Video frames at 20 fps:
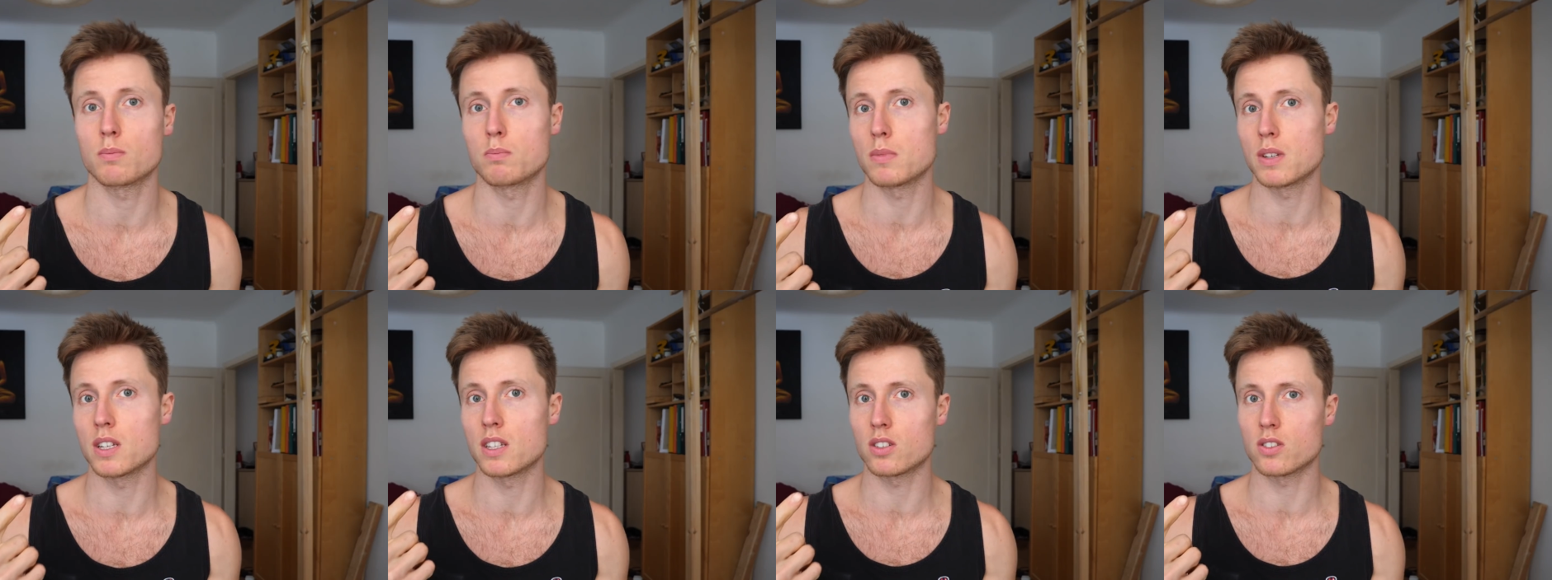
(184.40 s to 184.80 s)

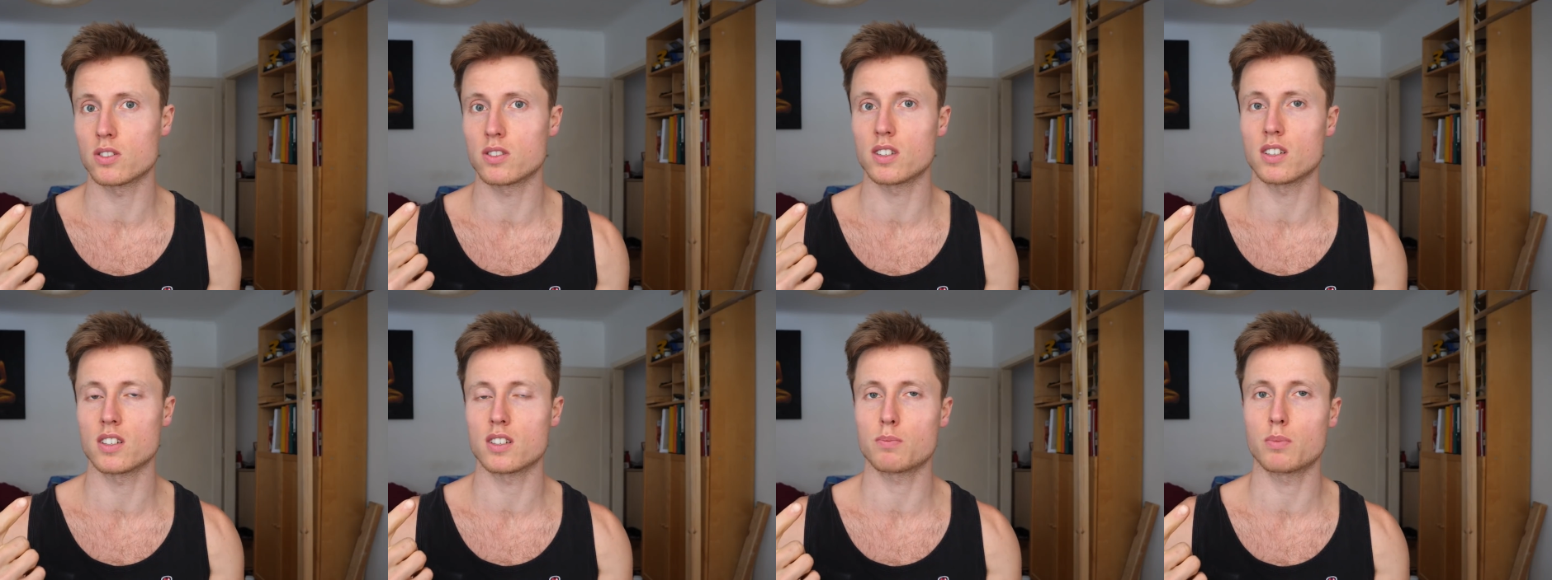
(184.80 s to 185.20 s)

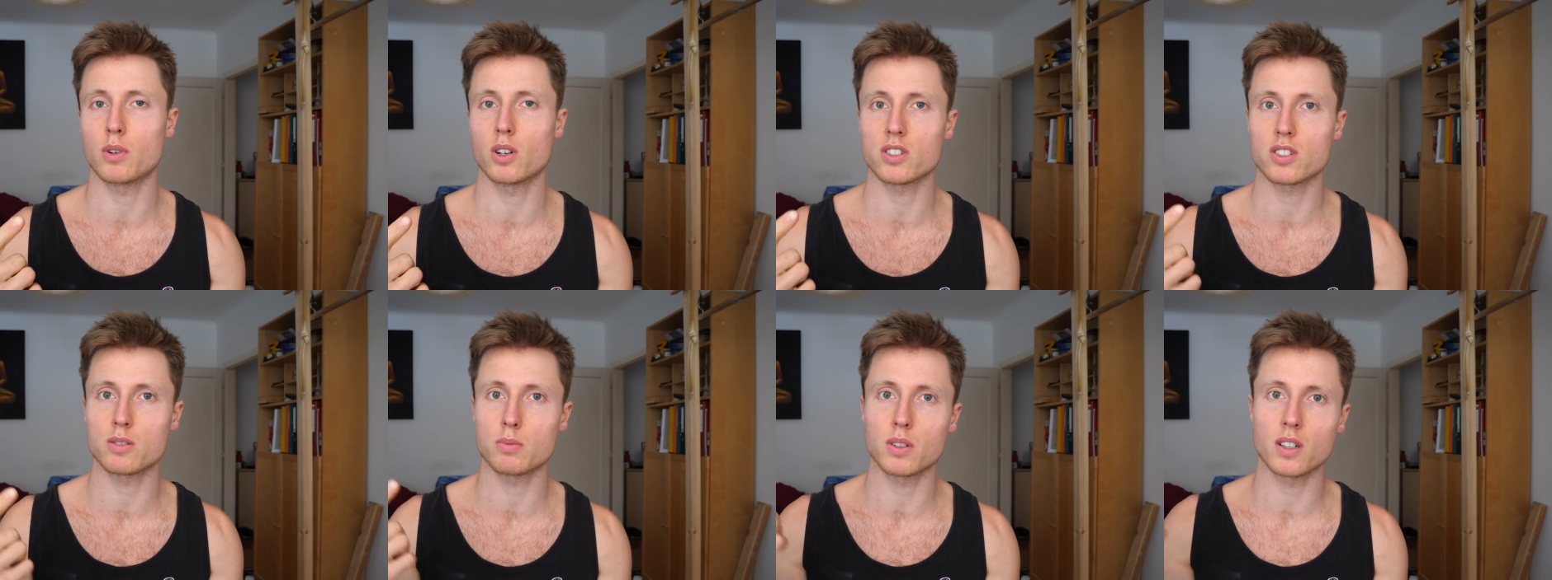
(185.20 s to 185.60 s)
meters in as
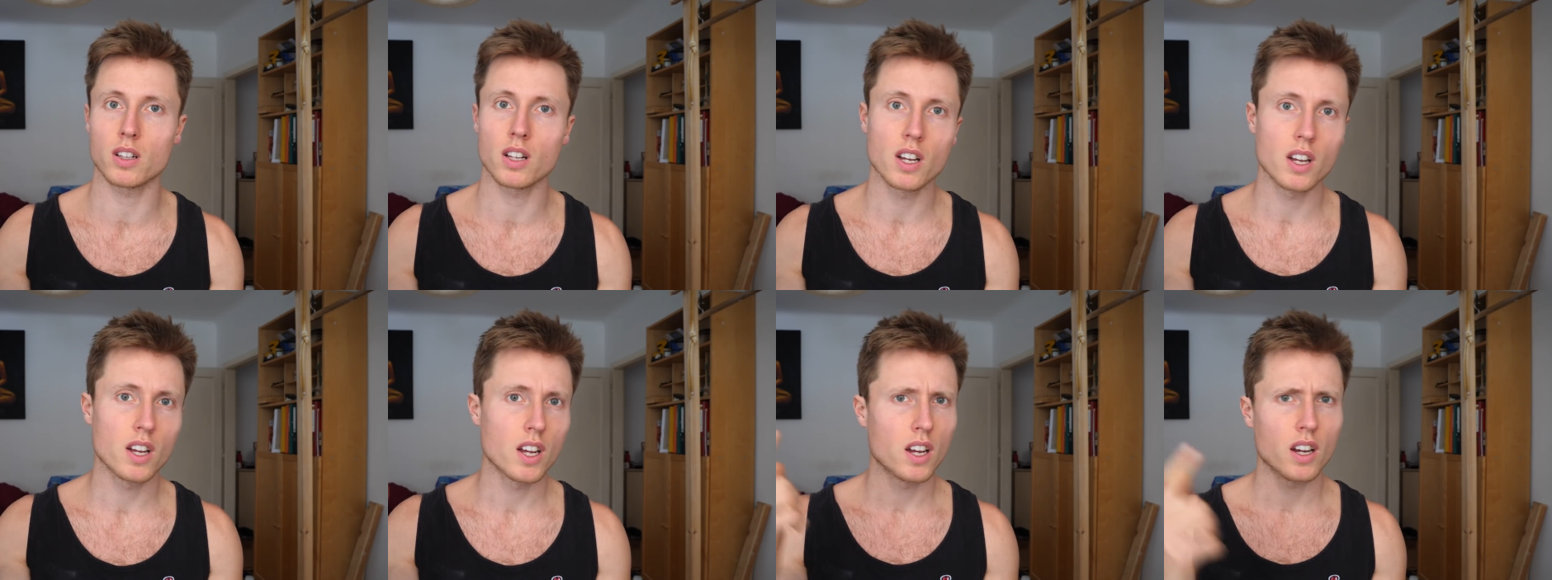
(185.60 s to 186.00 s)

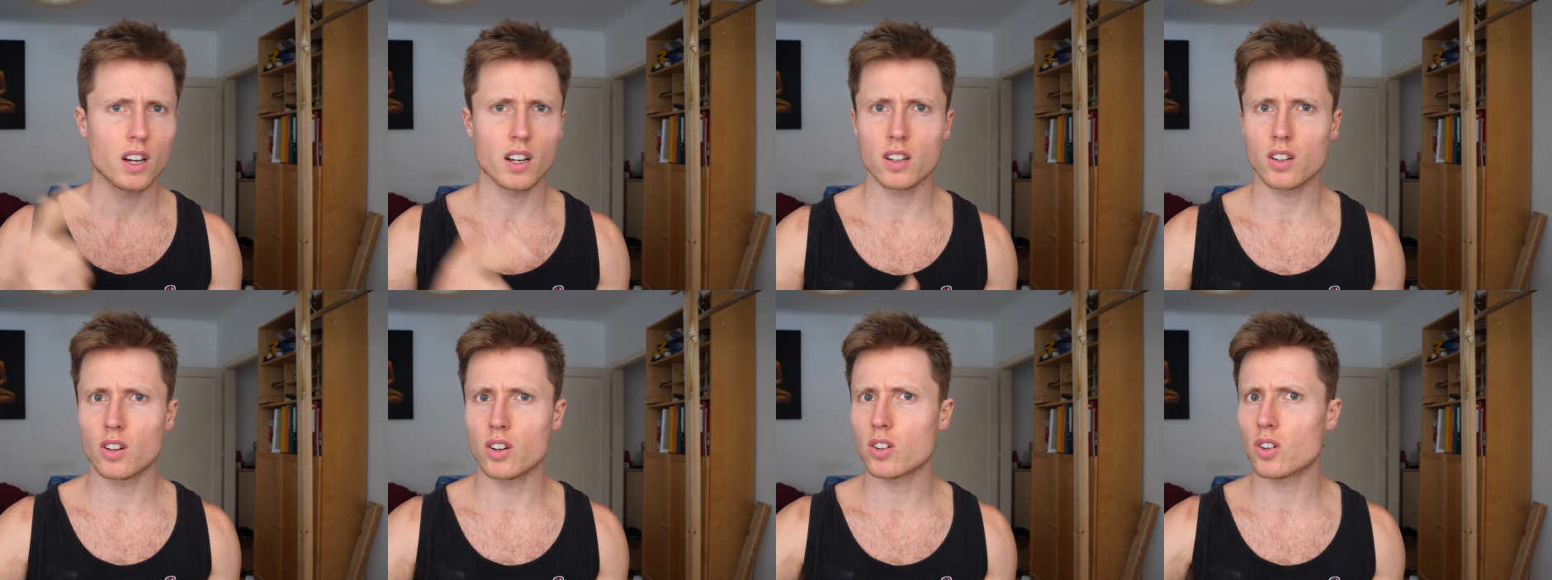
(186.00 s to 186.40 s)
possible,
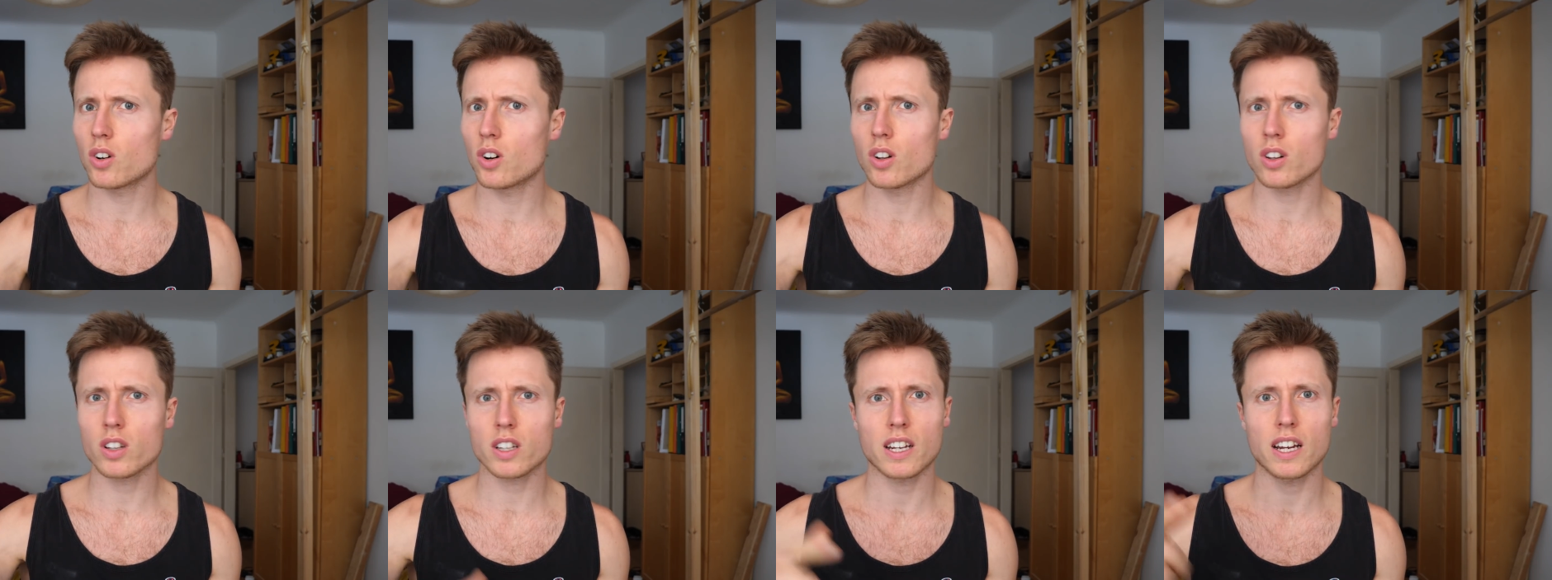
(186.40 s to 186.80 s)
along
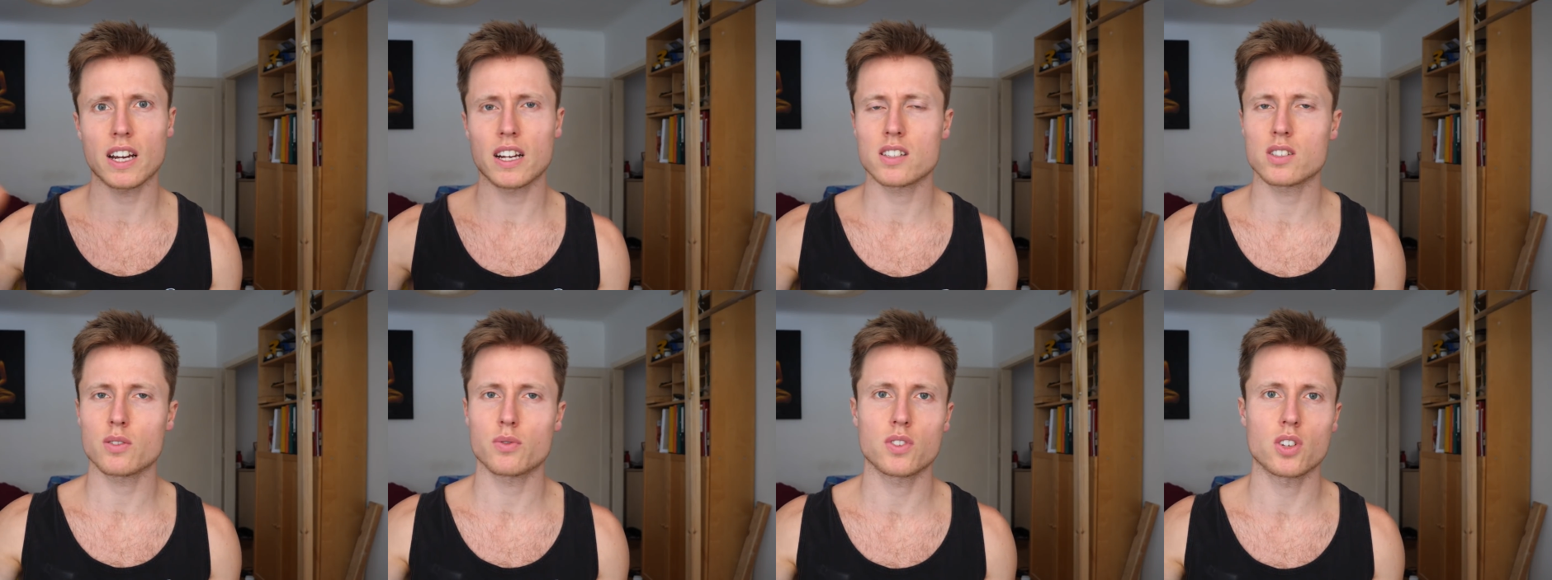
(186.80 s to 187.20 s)
all
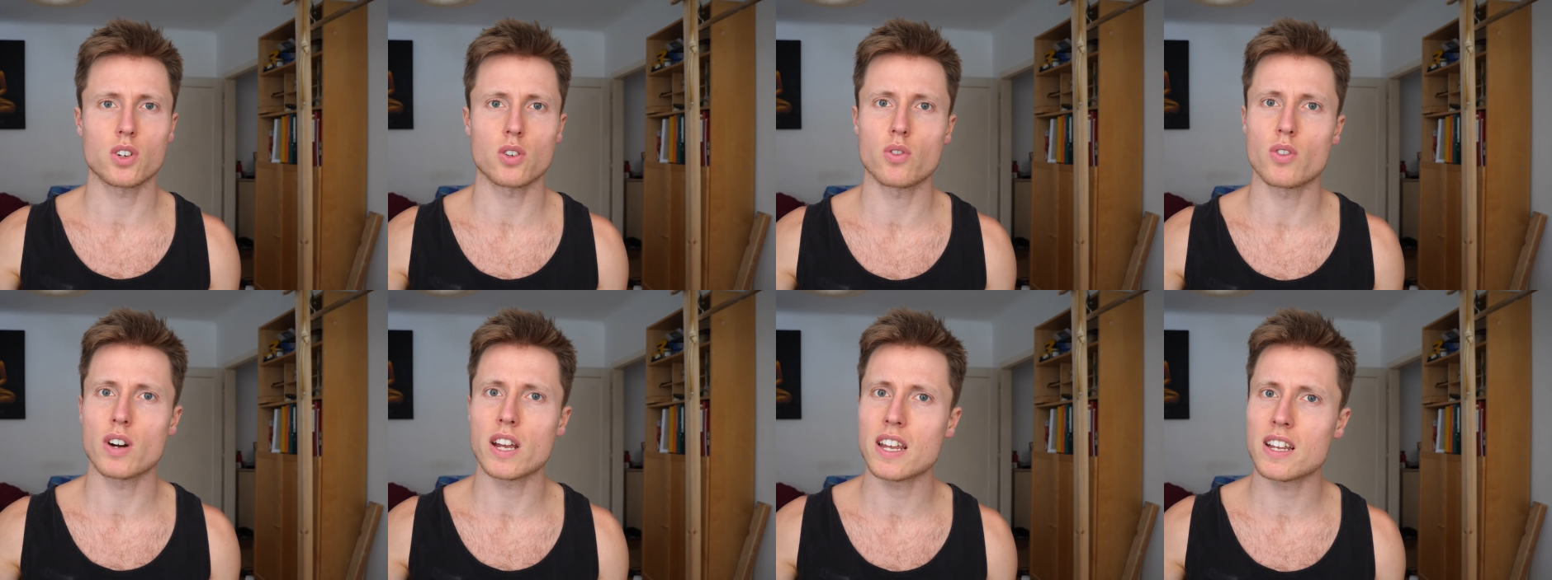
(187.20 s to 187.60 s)
kinds of
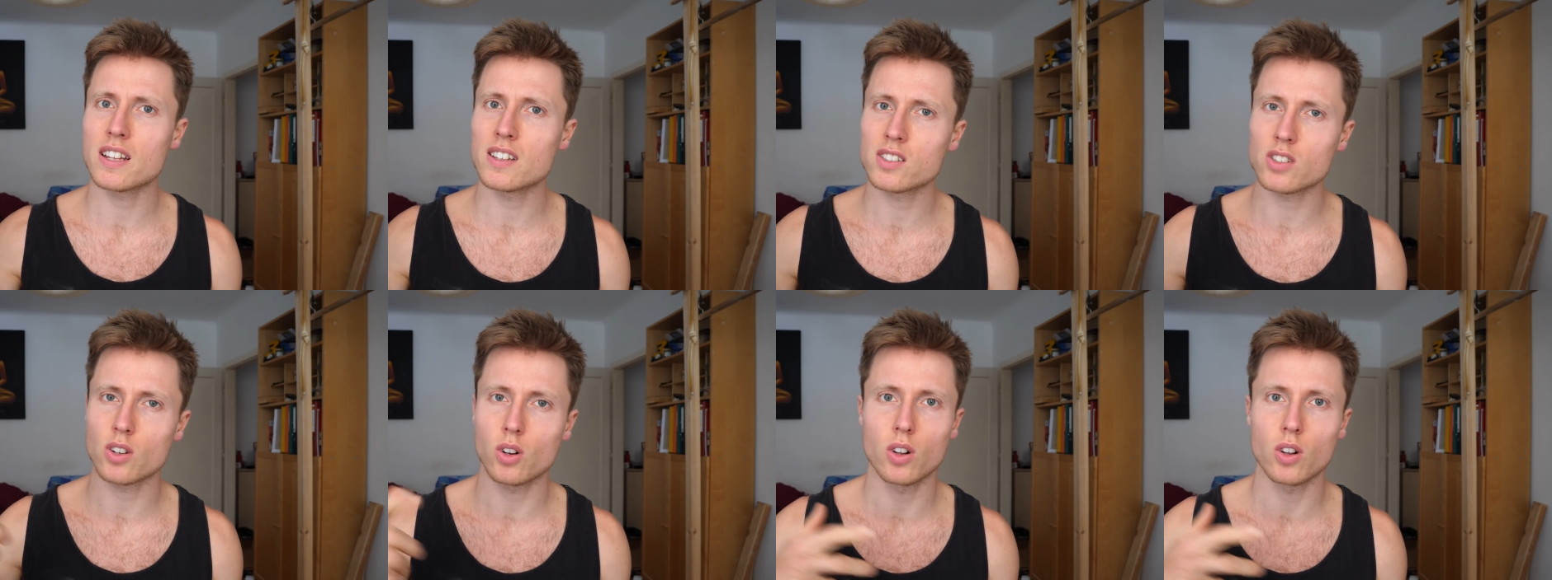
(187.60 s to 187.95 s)
terrains,